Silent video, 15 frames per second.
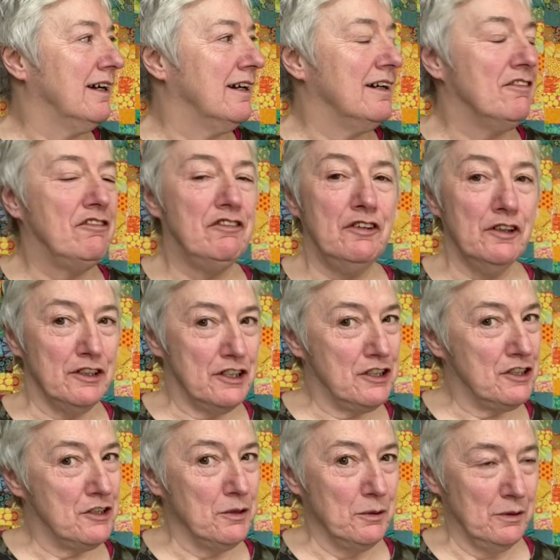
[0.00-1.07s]

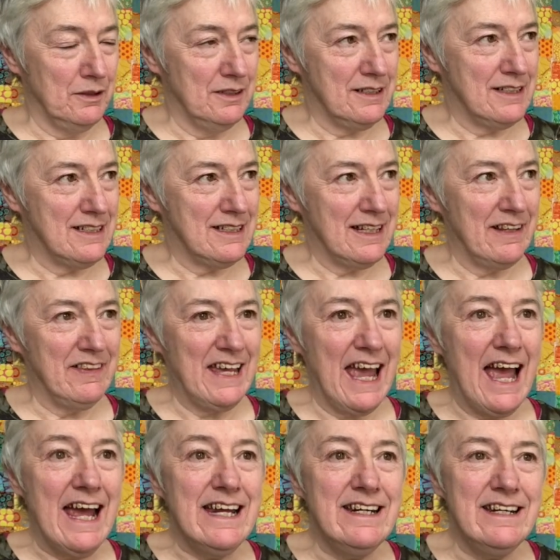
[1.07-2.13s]
footstools, the
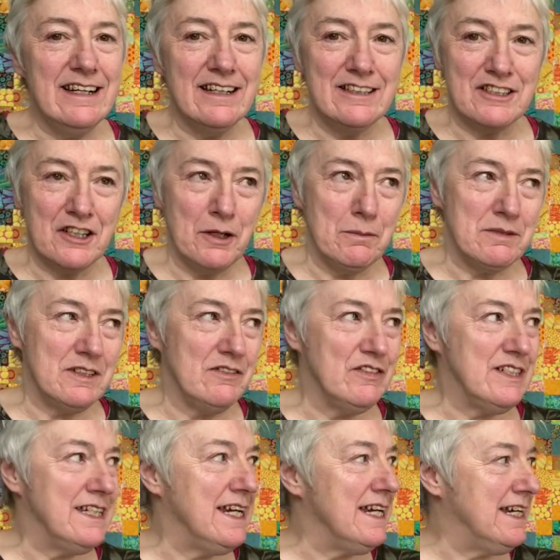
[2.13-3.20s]
endless cups of
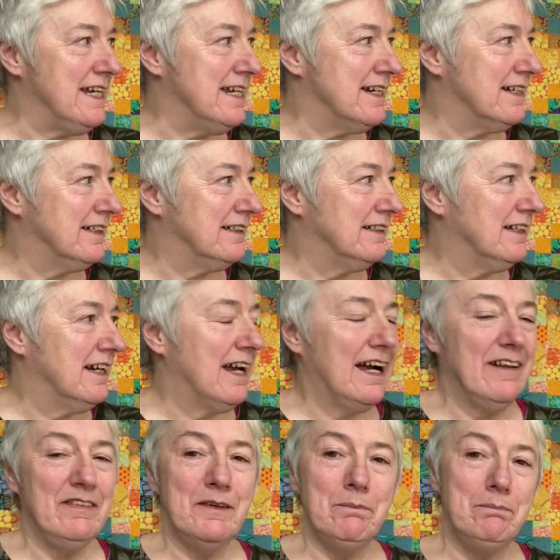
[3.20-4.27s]
tea
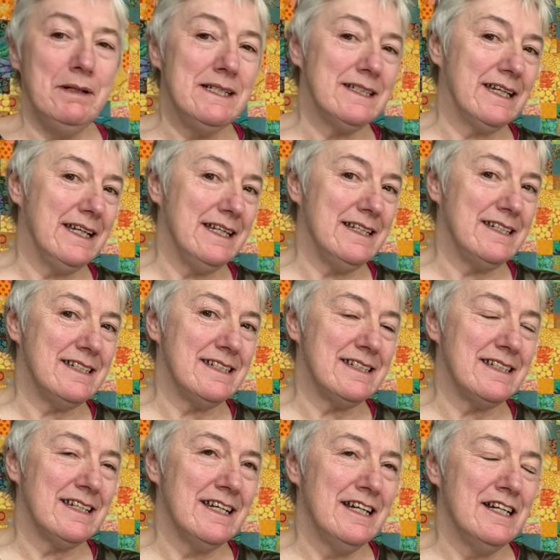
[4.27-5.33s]
and the biscuits.